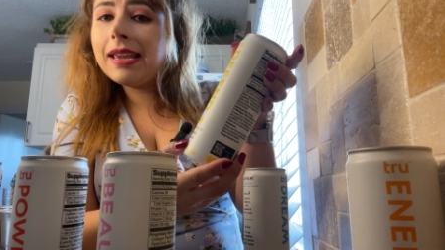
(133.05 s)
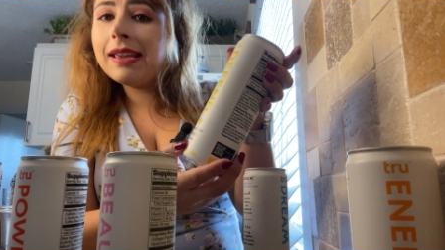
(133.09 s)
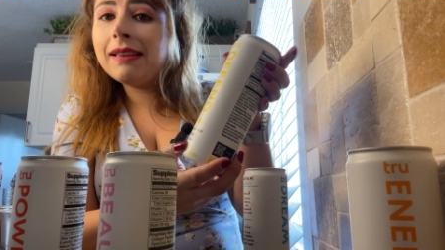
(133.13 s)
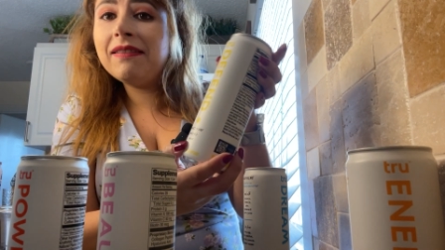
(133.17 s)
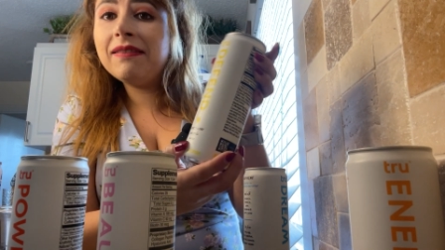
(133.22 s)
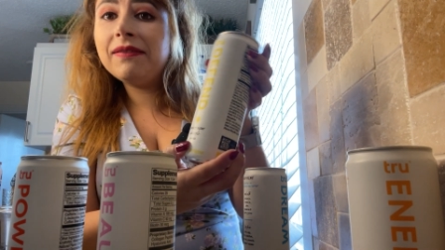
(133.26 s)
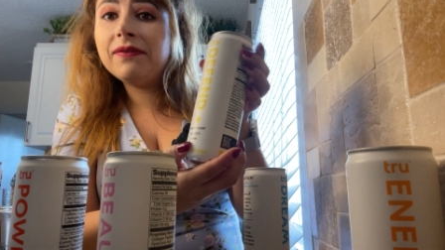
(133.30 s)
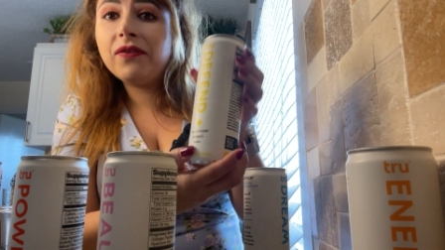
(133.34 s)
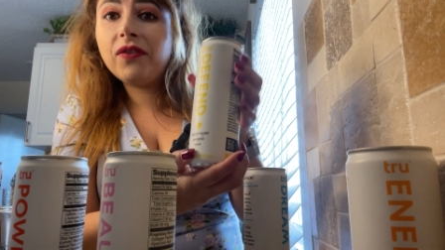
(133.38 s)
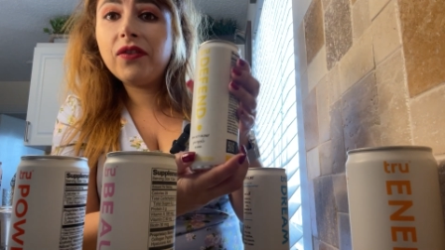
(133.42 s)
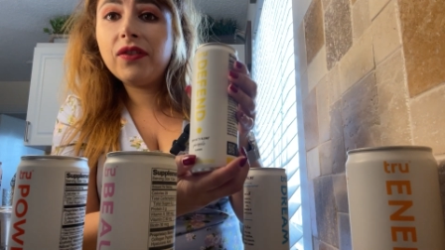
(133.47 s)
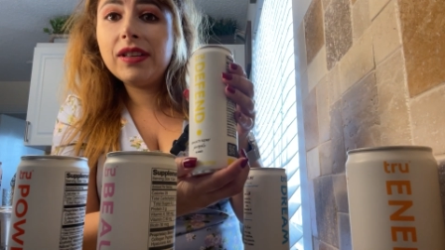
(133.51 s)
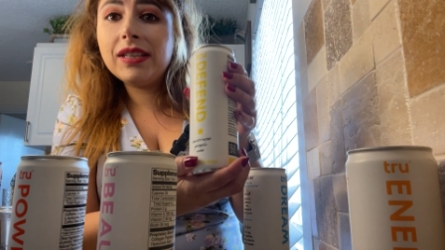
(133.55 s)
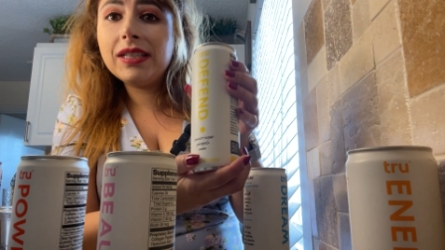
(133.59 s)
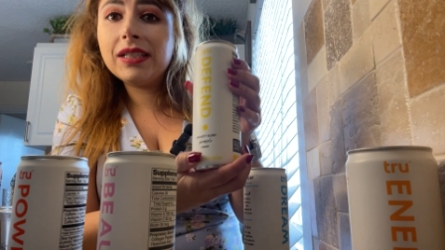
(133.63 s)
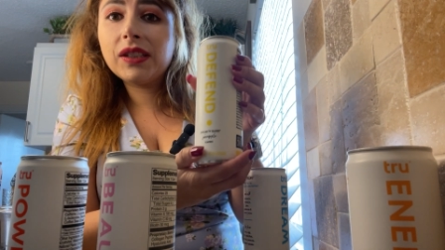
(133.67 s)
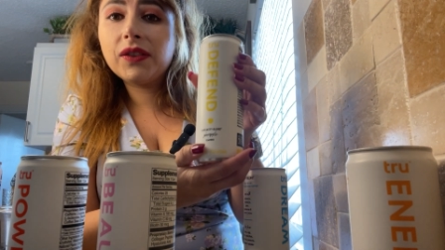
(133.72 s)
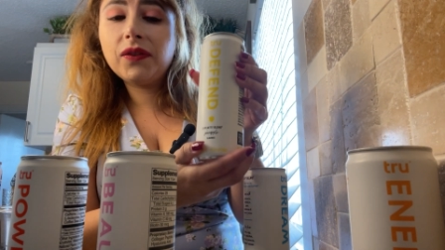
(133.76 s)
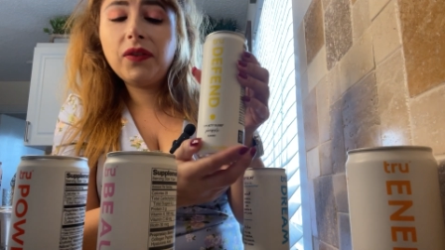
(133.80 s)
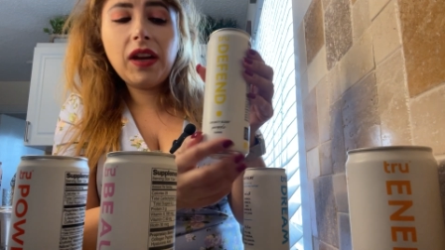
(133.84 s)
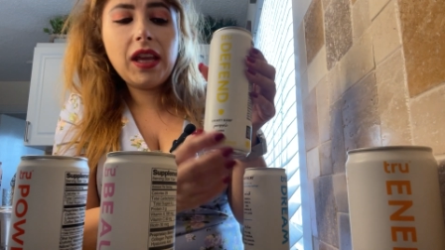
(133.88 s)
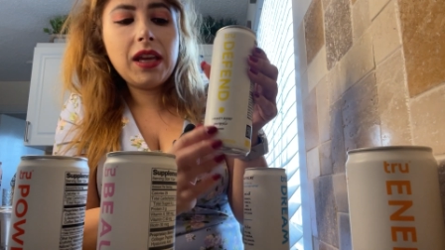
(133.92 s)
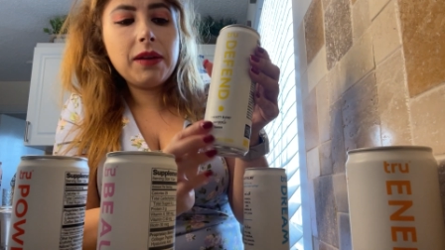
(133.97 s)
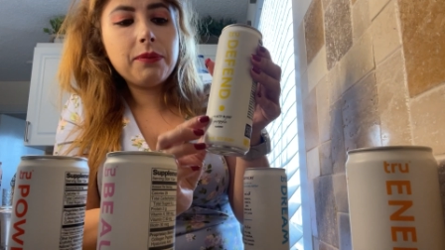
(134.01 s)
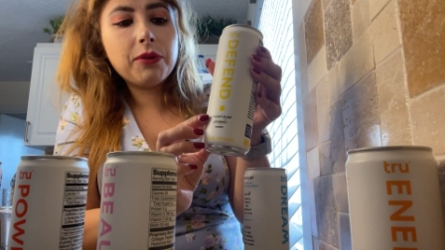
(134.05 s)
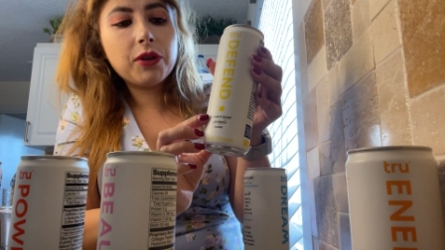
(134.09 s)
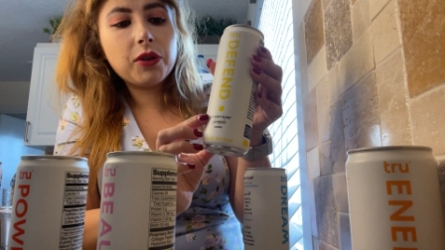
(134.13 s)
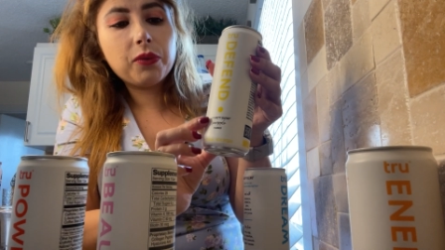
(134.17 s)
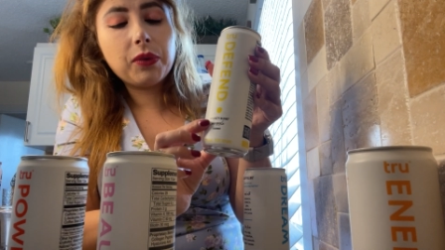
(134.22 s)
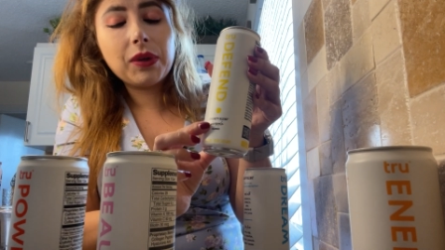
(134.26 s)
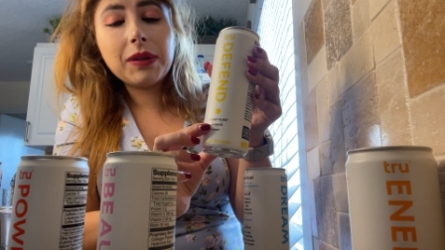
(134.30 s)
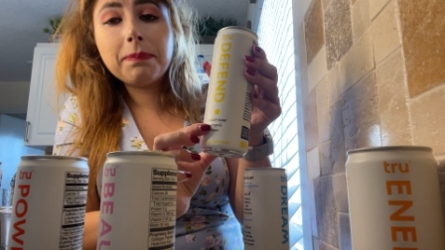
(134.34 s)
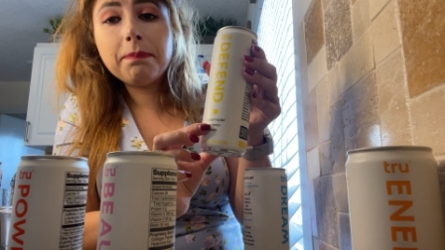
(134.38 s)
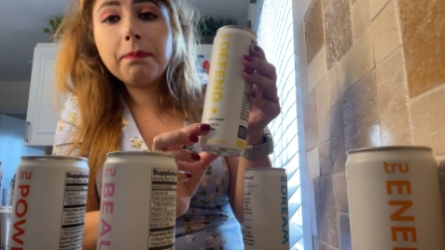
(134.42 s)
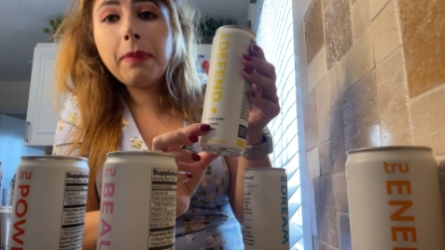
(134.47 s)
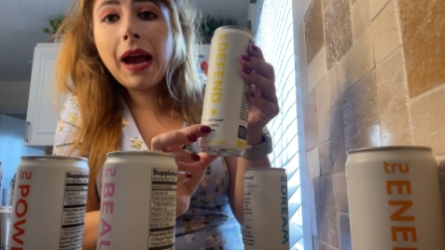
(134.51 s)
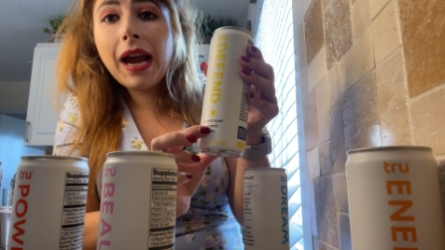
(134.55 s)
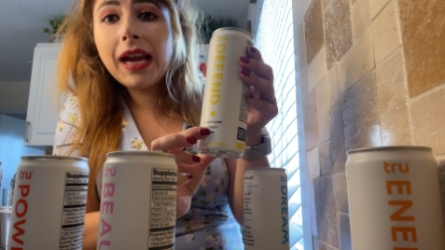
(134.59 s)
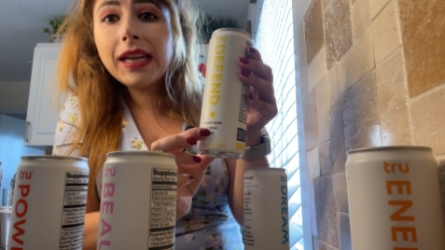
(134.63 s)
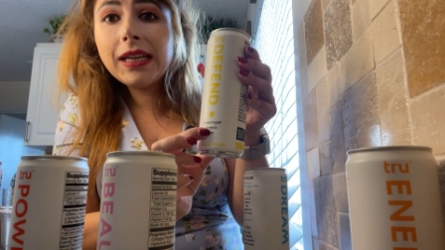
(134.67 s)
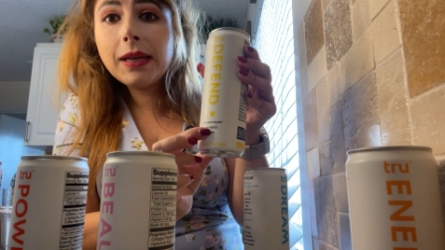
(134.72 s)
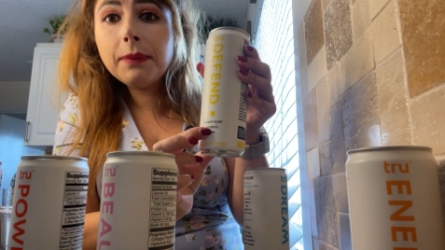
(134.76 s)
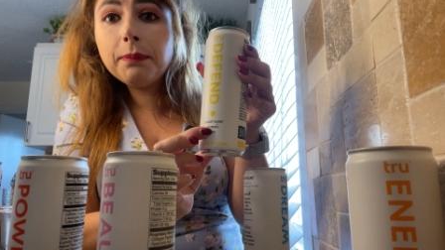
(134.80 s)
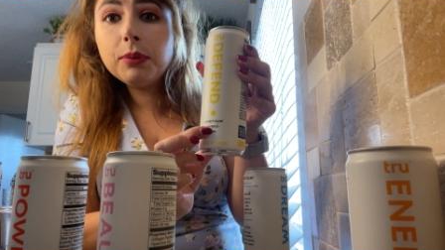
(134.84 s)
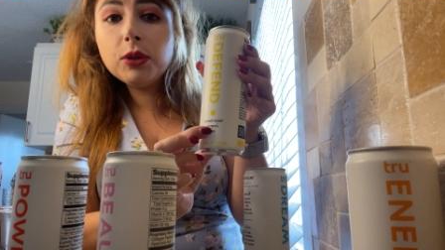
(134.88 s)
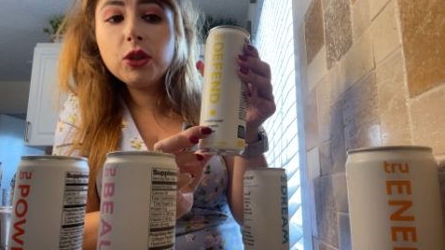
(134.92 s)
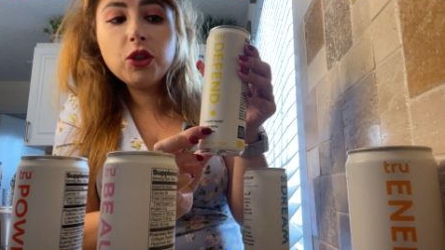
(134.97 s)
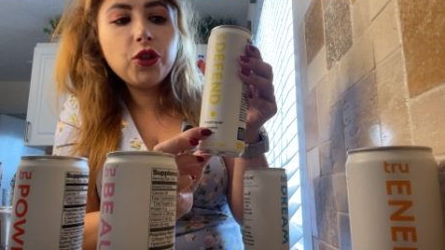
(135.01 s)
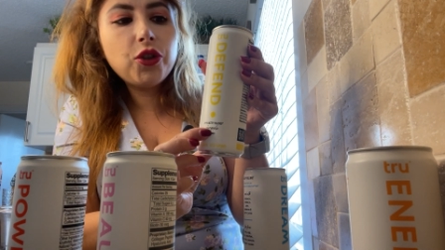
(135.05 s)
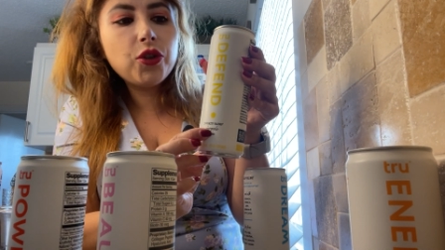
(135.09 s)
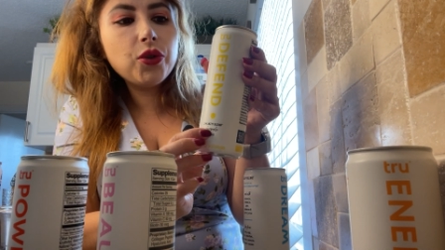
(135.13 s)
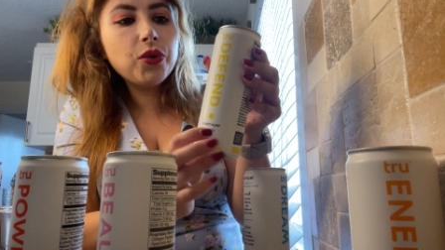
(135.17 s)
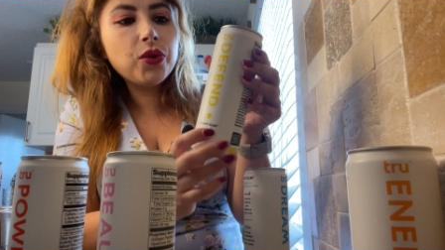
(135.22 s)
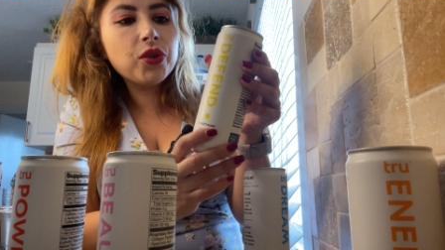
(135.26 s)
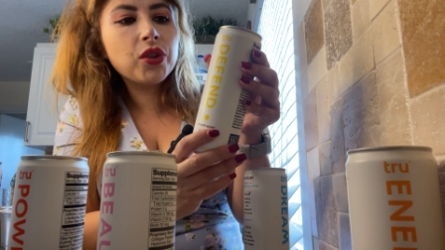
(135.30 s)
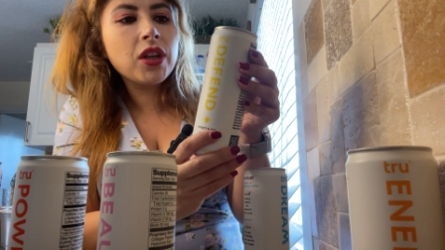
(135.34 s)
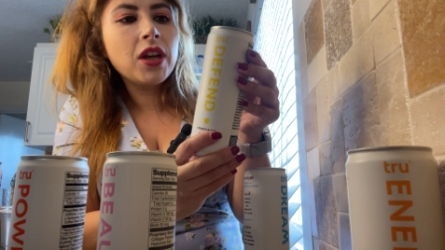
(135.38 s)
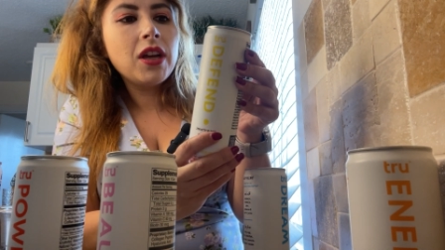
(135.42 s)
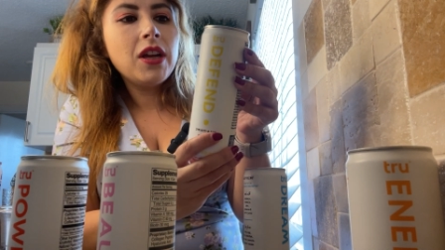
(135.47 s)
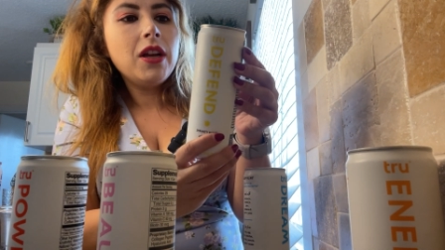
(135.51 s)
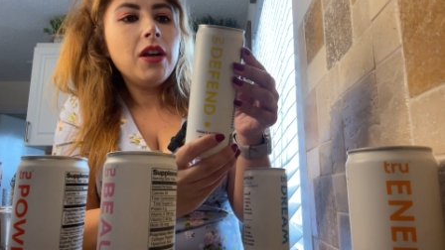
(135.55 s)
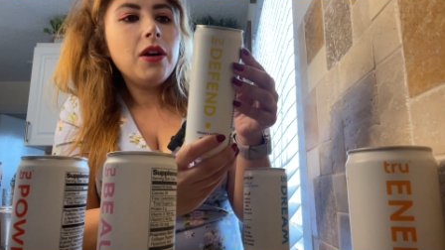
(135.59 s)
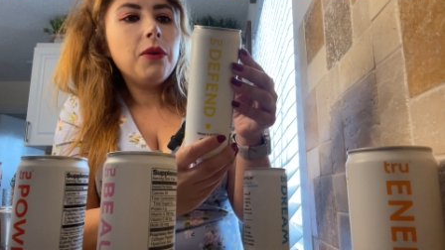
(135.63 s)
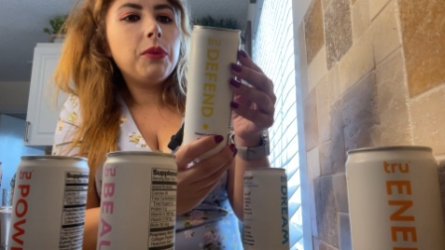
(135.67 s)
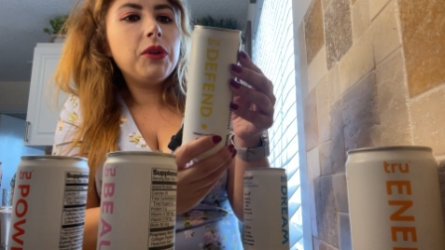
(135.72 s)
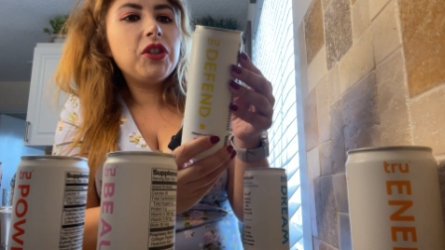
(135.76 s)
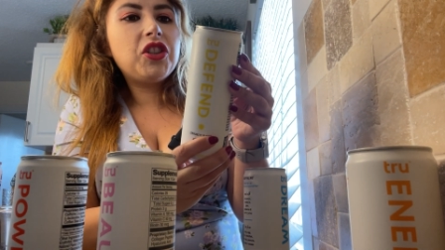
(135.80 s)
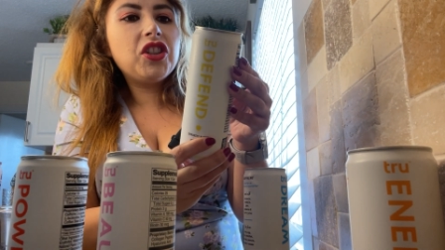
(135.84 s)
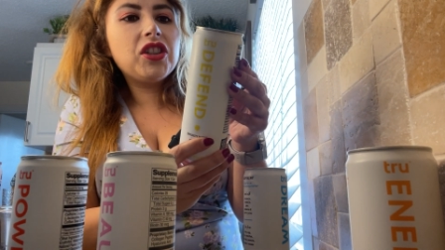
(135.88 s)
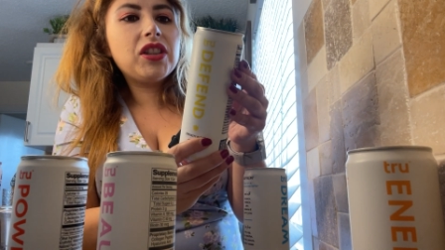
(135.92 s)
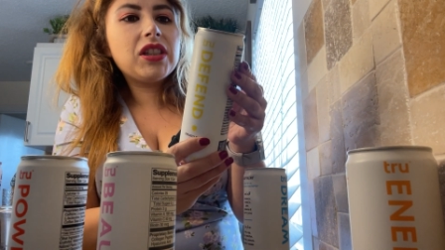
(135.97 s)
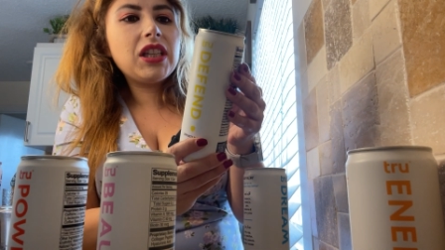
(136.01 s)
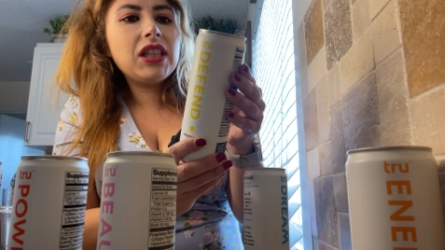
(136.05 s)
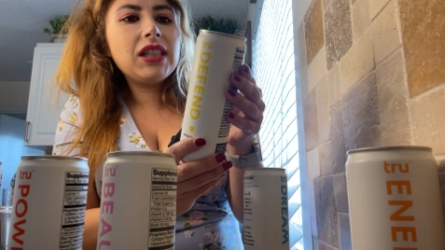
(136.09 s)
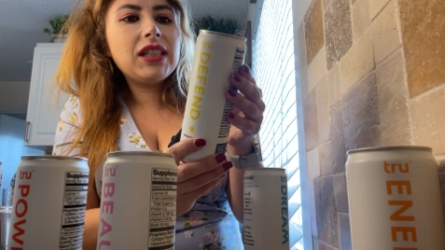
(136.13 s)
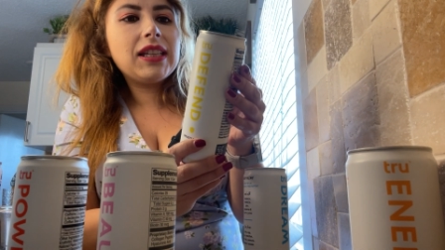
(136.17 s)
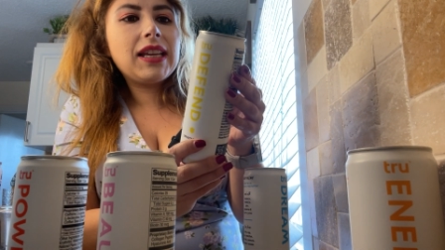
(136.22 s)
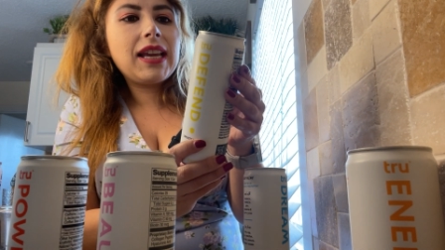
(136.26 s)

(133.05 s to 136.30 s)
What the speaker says: and is flavored with pineapple juice, which is great.